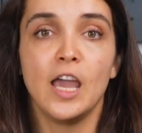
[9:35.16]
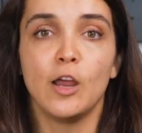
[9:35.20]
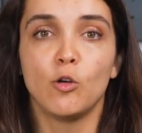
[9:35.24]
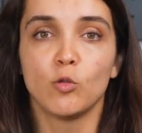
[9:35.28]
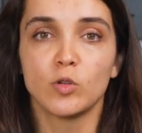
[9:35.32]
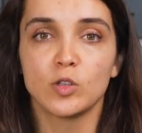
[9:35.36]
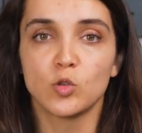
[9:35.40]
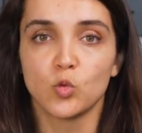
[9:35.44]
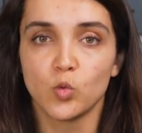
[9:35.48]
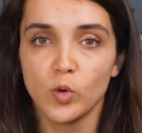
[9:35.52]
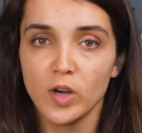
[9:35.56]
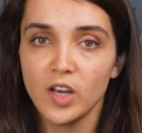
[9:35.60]
It
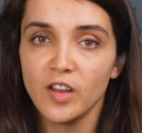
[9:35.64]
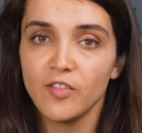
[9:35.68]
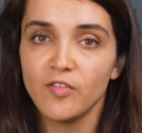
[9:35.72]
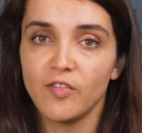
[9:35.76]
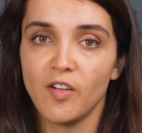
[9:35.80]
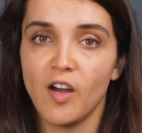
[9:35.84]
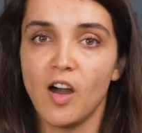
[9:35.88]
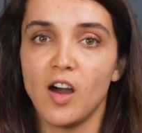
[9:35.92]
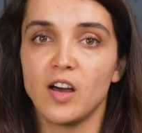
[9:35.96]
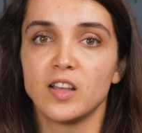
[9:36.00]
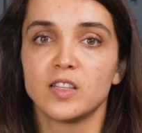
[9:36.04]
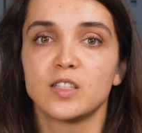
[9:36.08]
was really
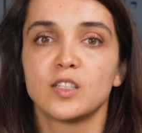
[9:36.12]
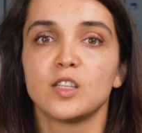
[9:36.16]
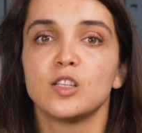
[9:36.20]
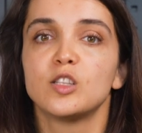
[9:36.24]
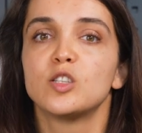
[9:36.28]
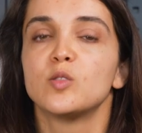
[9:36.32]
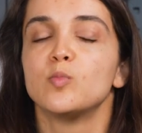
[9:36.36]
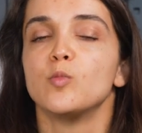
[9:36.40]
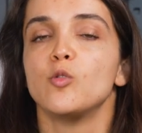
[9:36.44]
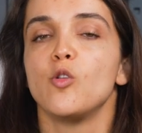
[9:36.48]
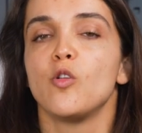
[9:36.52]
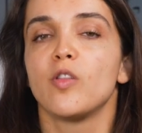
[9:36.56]
fast,
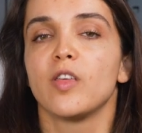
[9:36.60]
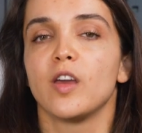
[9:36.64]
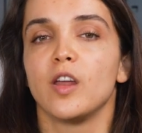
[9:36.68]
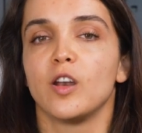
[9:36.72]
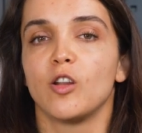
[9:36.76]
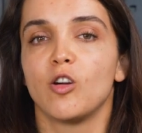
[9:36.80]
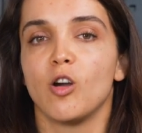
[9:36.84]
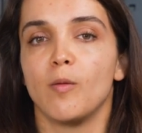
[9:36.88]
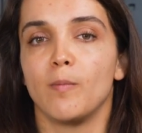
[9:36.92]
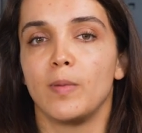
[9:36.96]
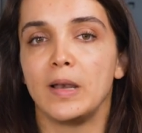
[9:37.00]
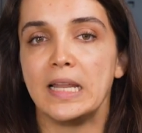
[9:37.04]
smooth
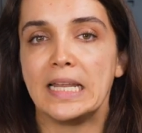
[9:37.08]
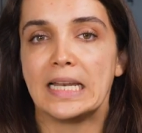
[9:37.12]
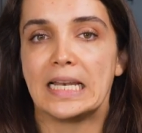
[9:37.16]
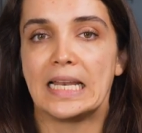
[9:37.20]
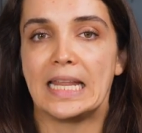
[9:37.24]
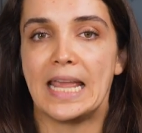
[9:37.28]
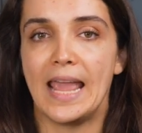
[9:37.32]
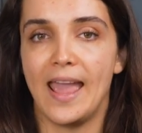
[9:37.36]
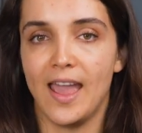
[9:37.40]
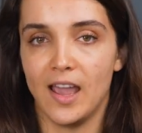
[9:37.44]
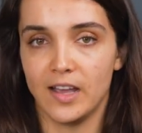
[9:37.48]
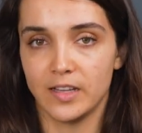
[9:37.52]
and
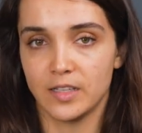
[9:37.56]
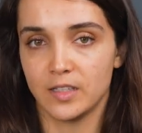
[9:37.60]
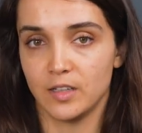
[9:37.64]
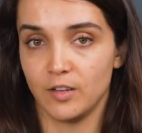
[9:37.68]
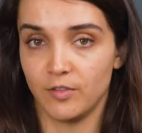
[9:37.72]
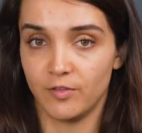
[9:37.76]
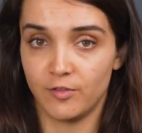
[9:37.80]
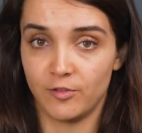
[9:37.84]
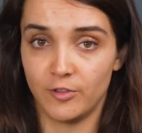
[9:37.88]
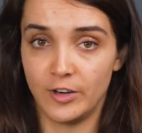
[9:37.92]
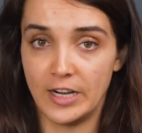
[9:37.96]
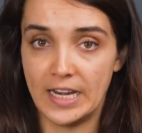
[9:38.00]
completely
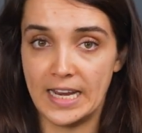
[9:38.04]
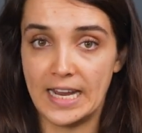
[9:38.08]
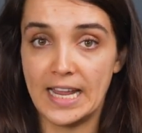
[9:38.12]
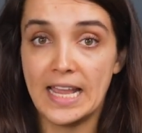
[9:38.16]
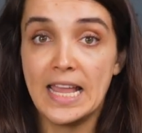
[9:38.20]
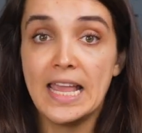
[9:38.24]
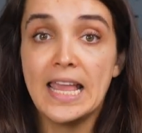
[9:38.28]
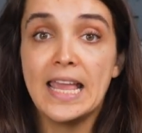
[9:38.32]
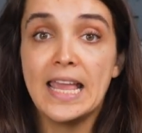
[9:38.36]
hassle-free.